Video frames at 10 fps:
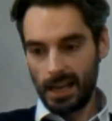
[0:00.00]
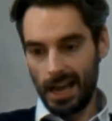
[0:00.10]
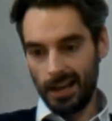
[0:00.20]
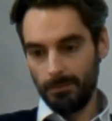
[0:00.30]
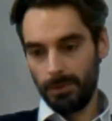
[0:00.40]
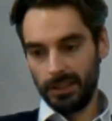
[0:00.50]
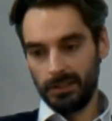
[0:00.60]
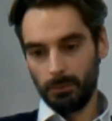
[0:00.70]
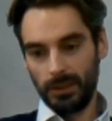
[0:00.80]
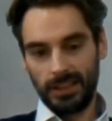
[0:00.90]
But
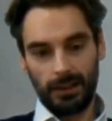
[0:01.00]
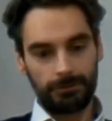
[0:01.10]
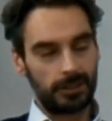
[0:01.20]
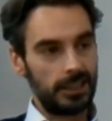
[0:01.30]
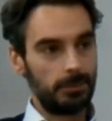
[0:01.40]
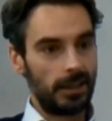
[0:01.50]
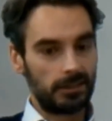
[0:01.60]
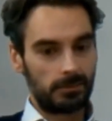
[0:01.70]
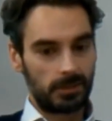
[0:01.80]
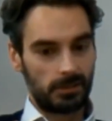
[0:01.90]
with that freedom then
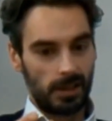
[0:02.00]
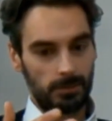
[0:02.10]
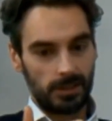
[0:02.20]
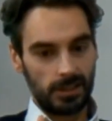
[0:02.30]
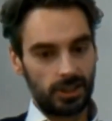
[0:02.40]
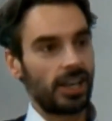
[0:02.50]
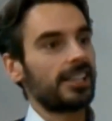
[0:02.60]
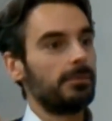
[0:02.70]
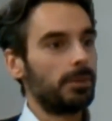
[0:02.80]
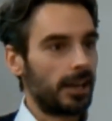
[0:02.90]
comes these
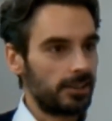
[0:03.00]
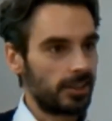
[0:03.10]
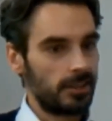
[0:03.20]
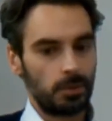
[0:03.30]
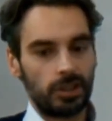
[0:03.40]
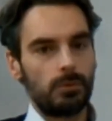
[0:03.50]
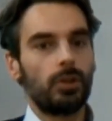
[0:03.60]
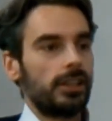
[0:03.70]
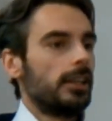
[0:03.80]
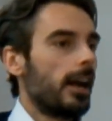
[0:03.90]
checks and balances, which is
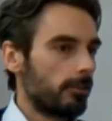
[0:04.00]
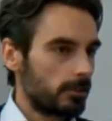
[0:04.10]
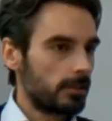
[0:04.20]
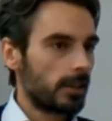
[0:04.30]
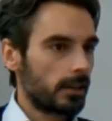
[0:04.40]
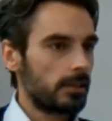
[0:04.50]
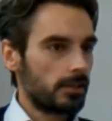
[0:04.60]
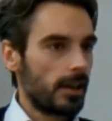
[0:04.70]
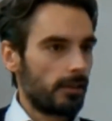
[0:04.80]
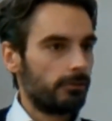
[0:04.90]
what the Inheritance Act is
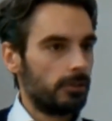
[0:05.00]
there for,